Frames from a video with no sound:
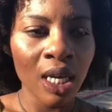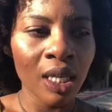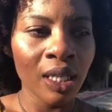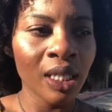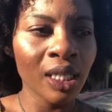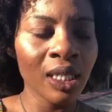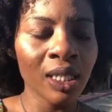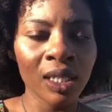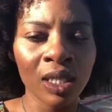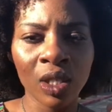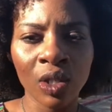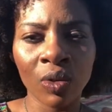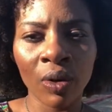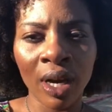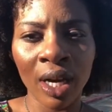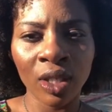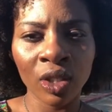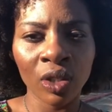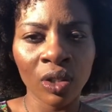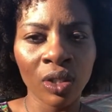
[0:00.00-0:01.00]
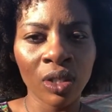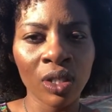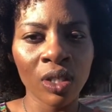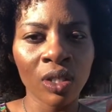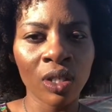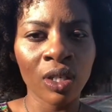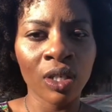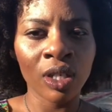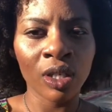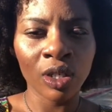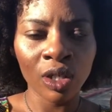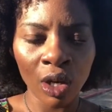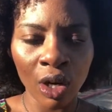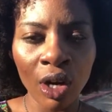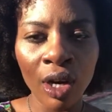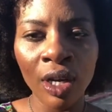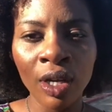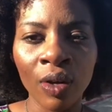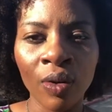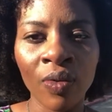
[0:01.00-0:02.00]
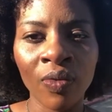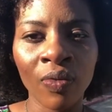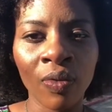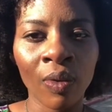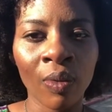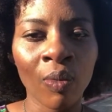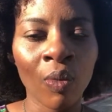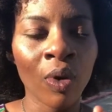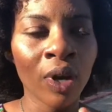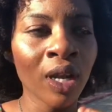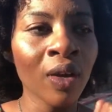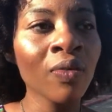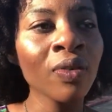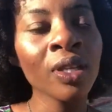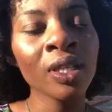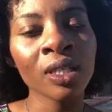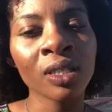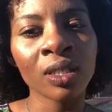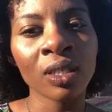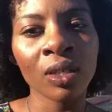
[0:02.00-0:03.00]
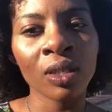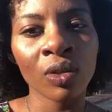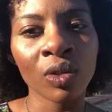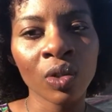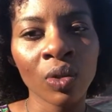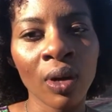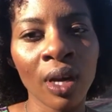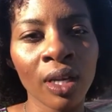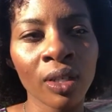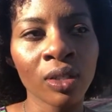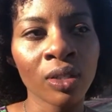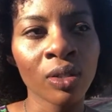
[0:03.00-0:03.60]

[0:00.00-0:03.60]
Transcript: these distractions to deter you from whatever it is that you're trying